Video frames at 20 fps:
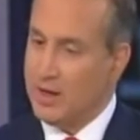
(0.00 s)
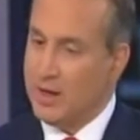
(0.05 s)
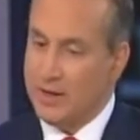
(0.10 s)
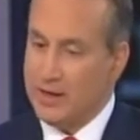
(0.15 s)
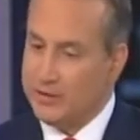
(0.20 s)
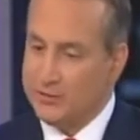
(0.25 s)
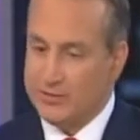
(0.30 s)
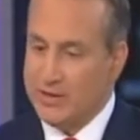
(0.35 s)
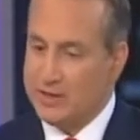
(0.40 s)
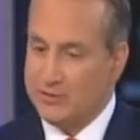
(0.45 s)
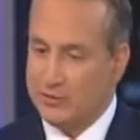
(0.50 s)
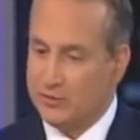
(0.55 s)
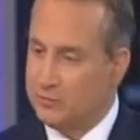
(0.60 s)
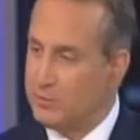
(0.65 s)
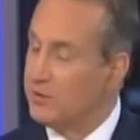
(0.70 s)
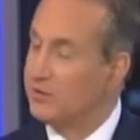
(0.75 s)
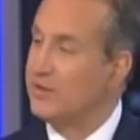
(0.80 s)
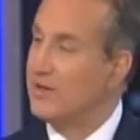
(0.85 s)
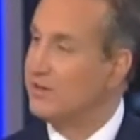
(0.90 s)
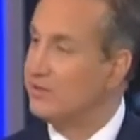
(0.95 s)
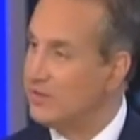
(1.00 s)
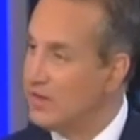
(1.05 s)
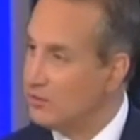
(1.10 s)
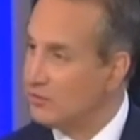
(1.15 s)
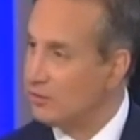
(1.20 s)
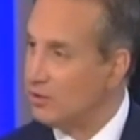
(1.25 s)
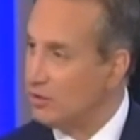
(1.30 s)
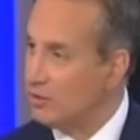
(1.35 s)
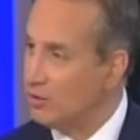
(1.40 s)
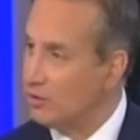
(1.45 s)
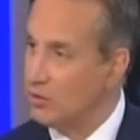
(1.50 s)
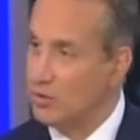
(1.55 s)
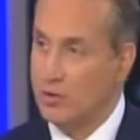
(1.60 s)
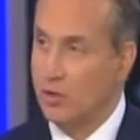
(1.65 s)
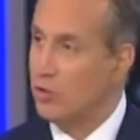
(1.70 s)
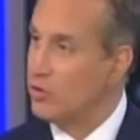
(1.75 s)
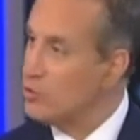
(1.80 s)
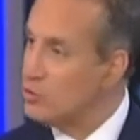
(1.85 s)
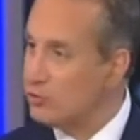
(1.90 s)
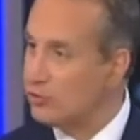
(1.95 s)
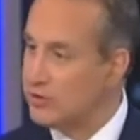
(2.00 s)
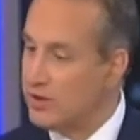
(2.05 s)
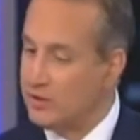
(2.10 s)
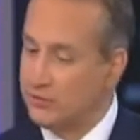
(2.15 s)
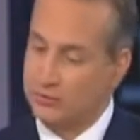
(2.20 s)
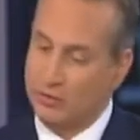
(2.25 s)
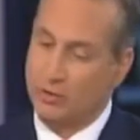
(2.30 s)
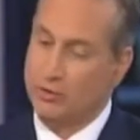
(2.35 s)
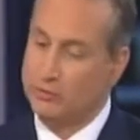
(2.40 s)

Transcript: it's not just because I say so or you say so.